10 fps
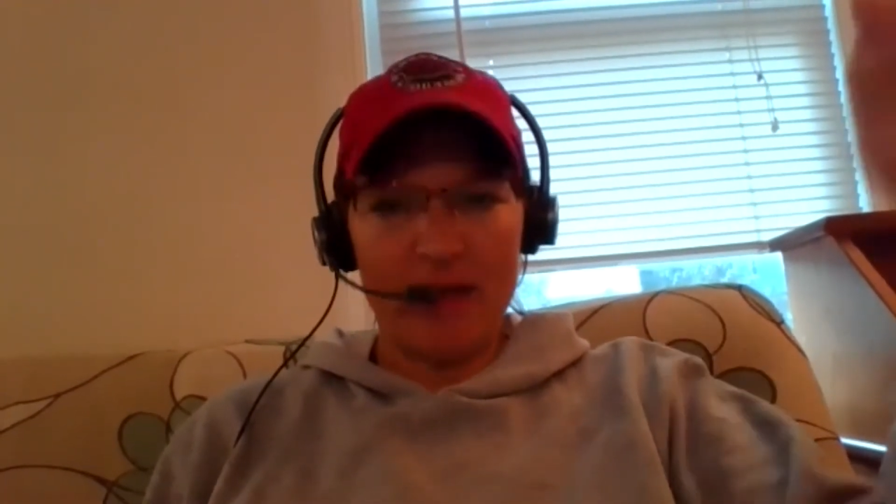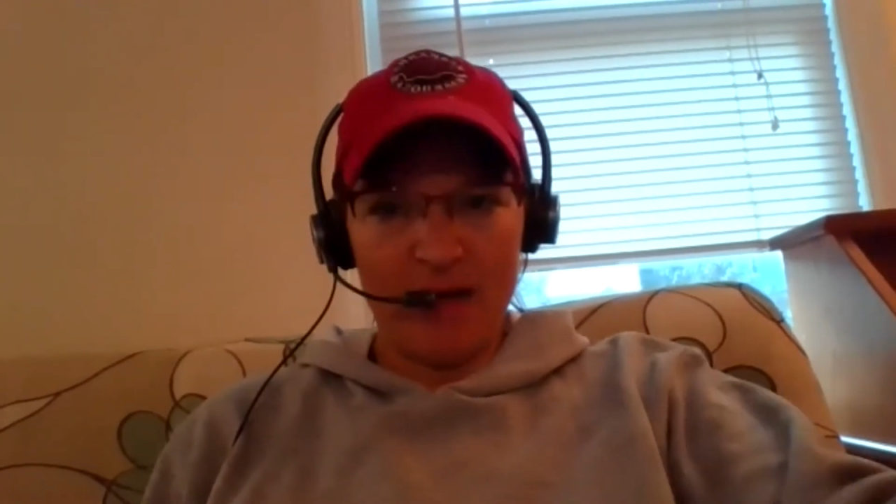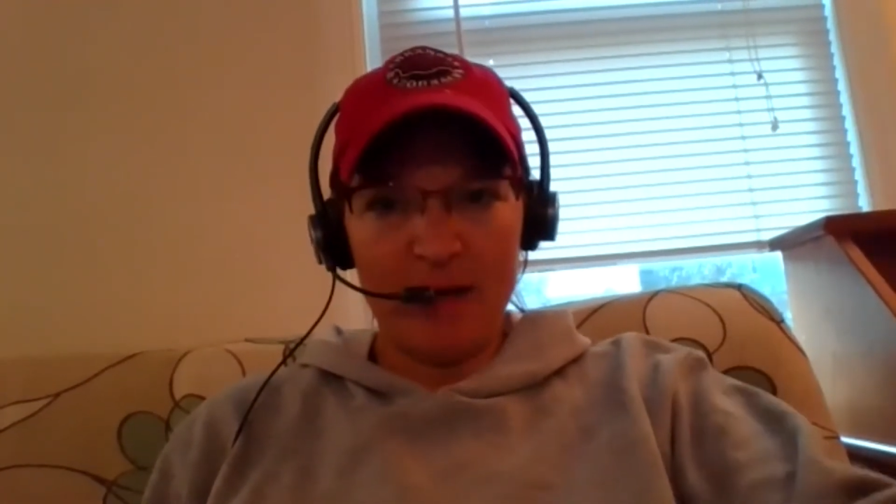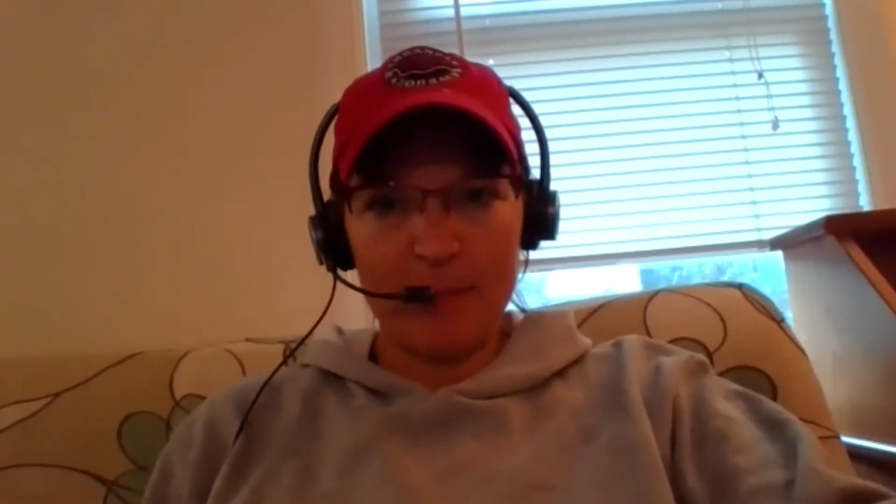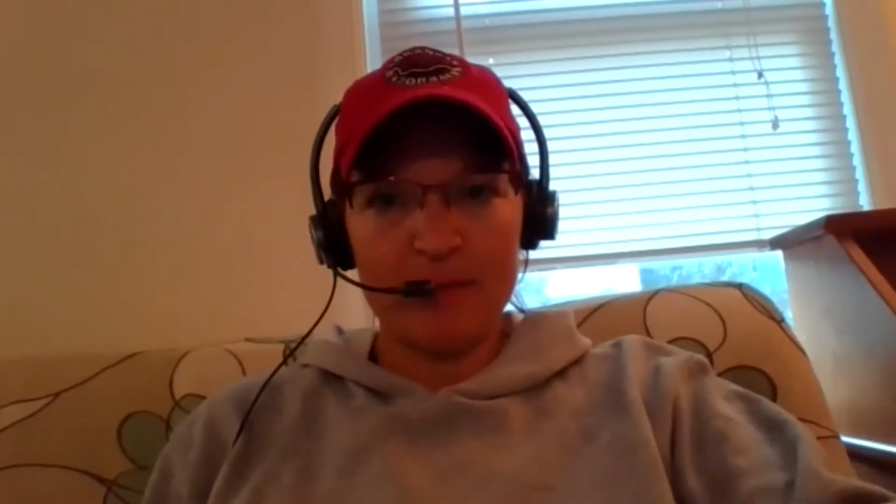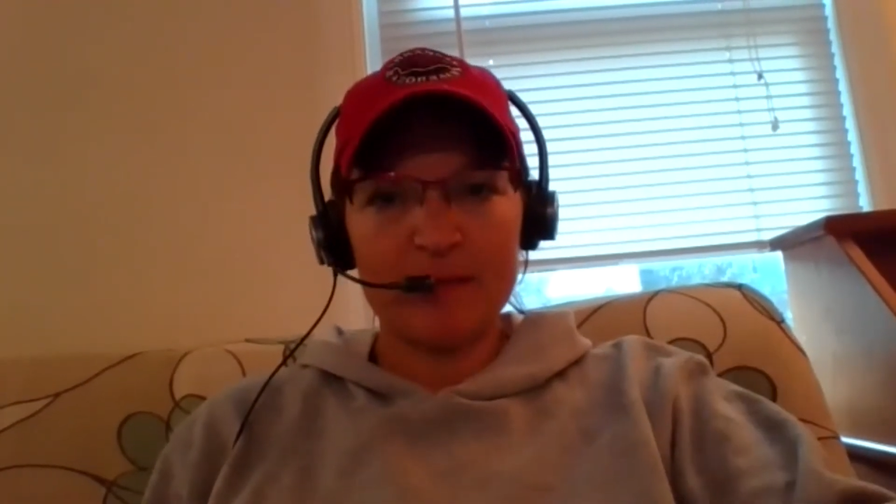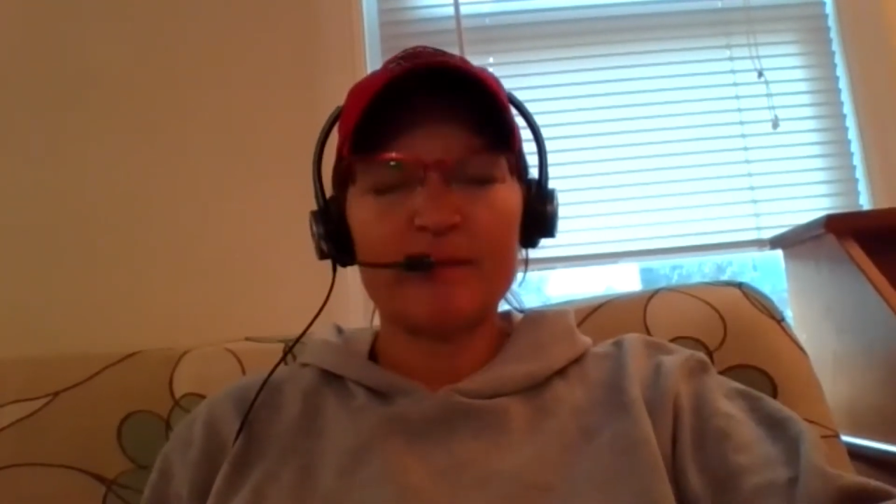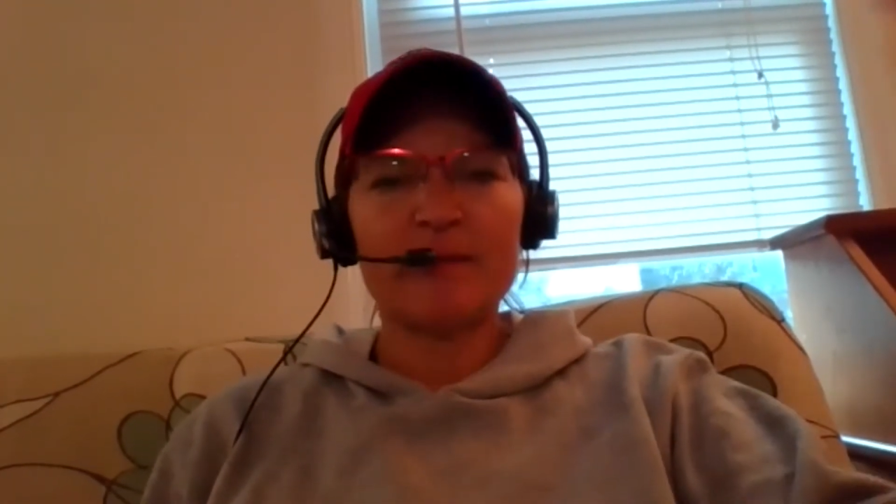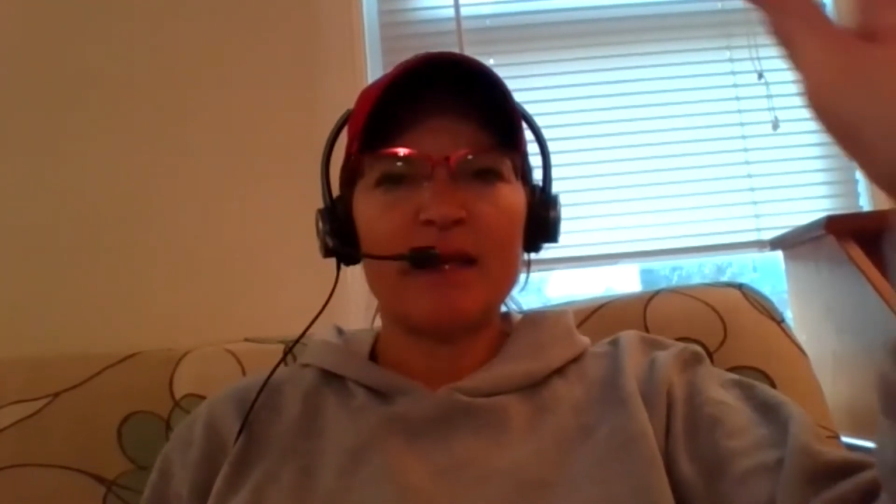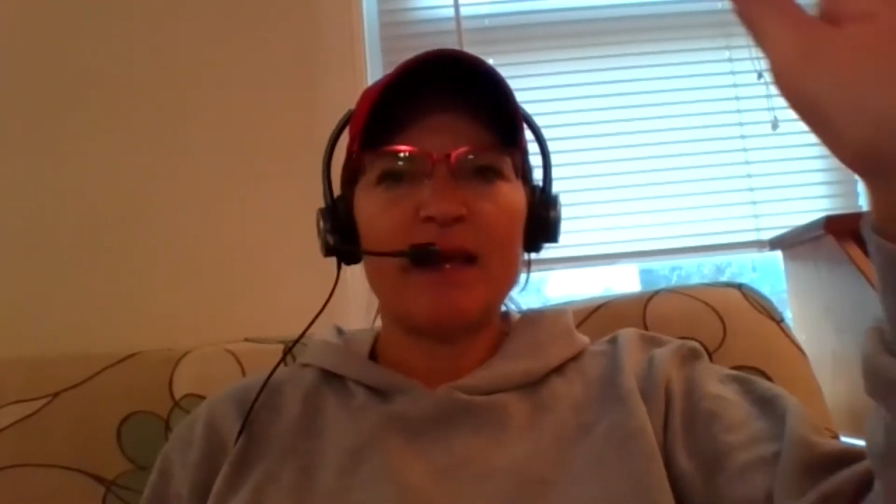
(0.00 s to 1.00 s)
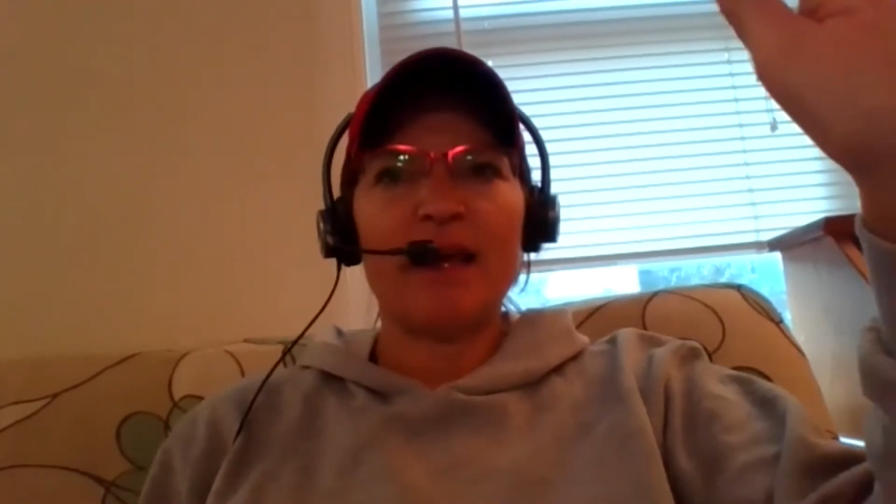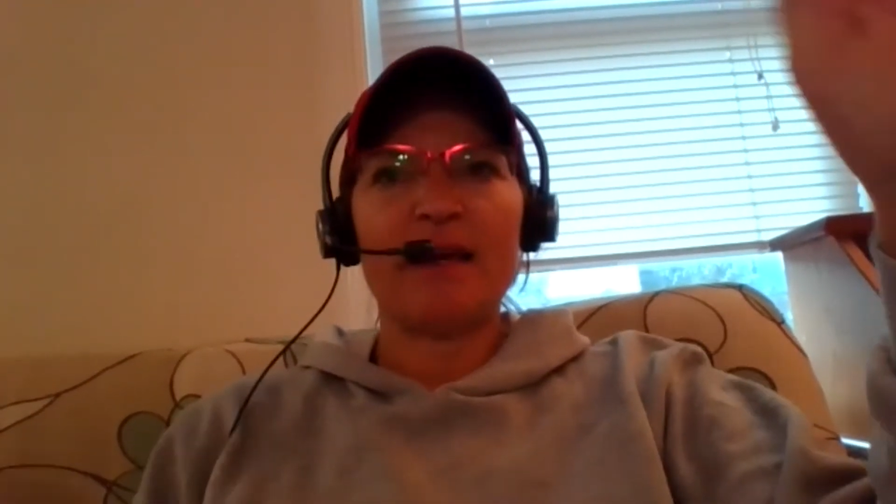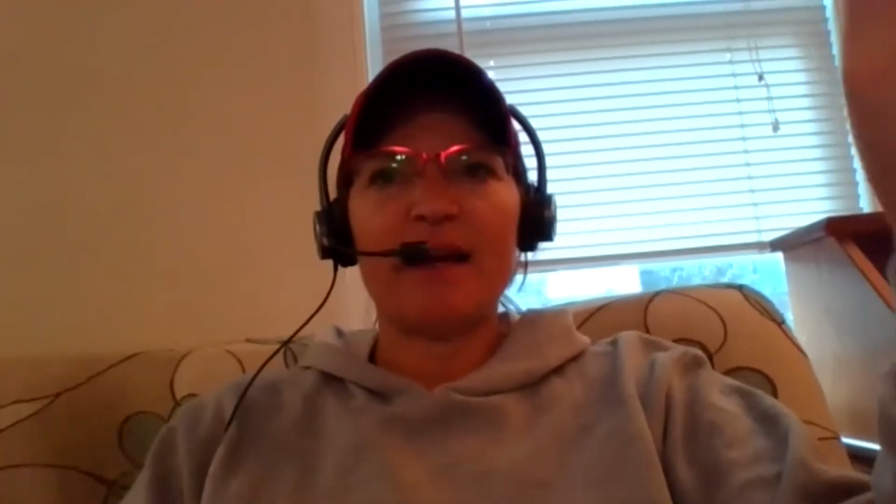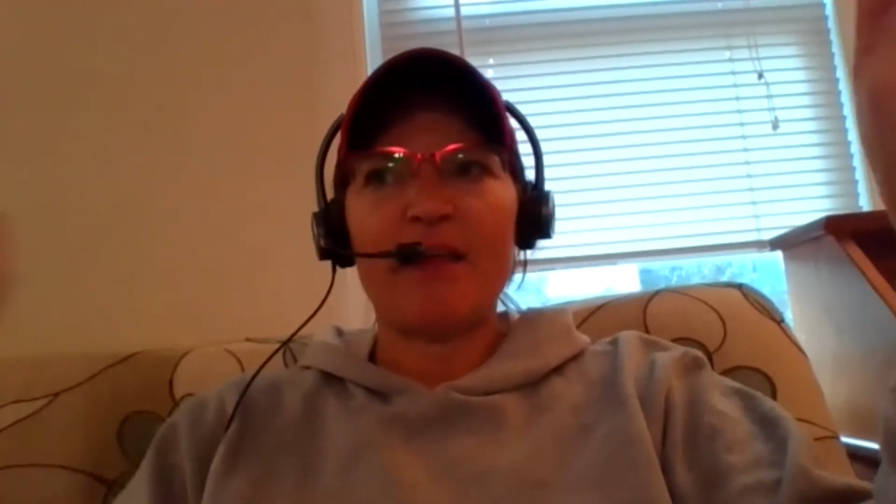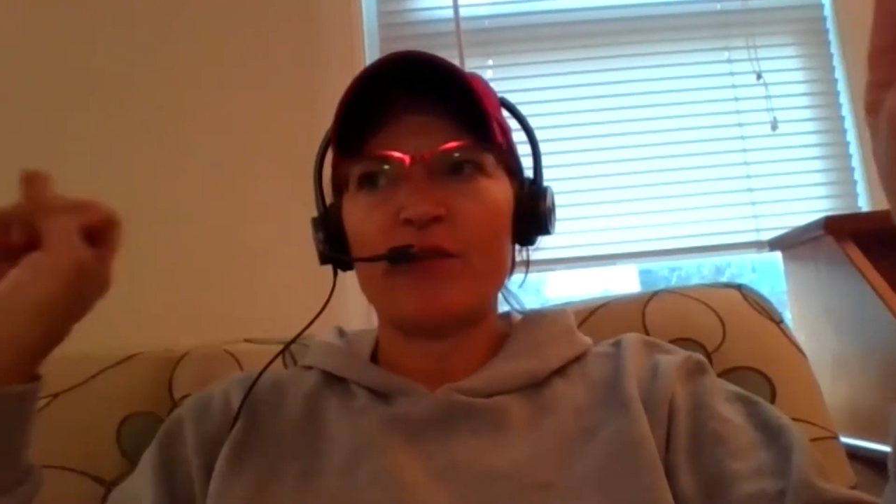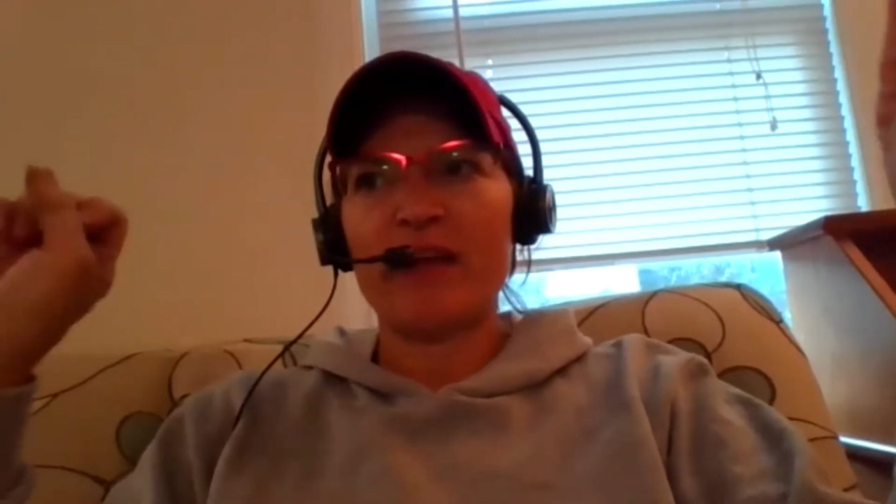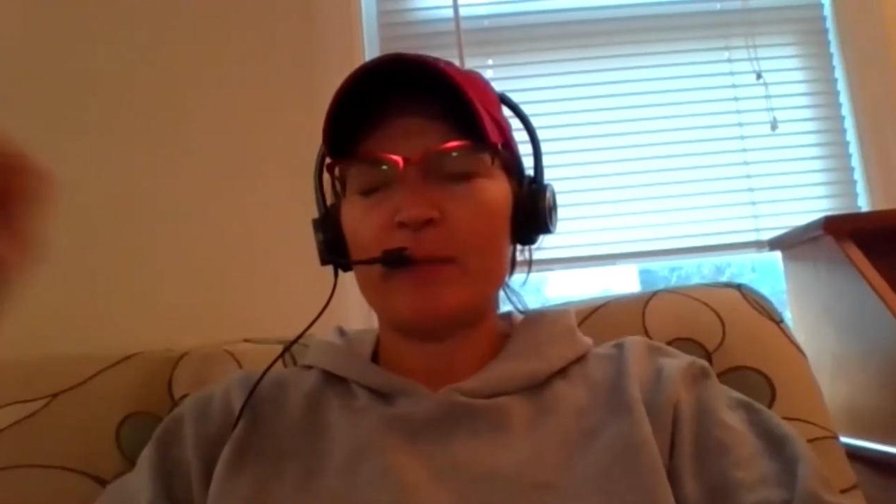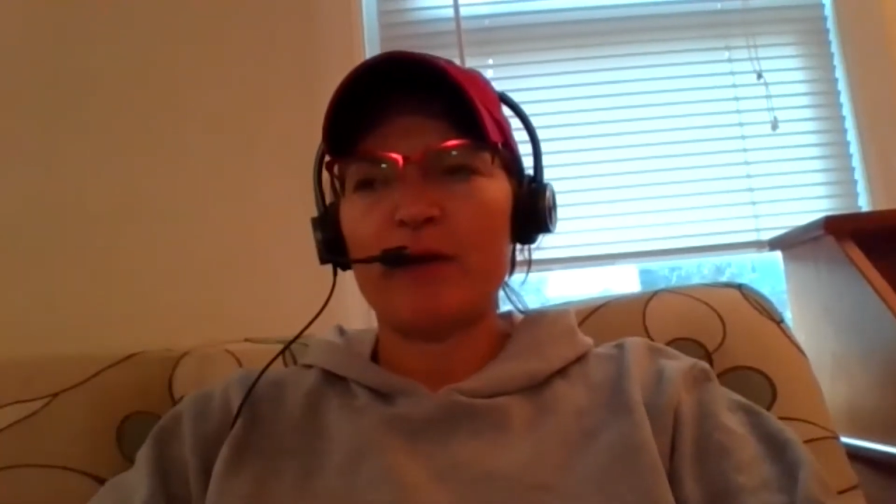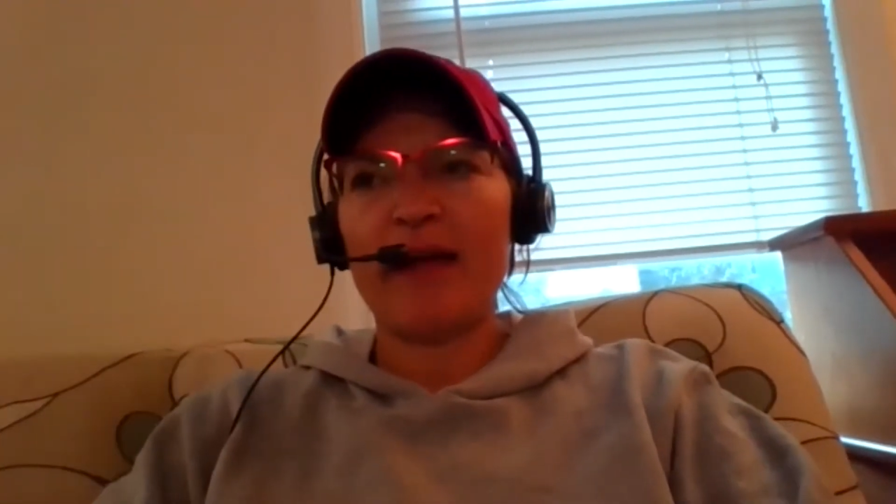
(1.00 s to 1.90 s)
up, and another neighbor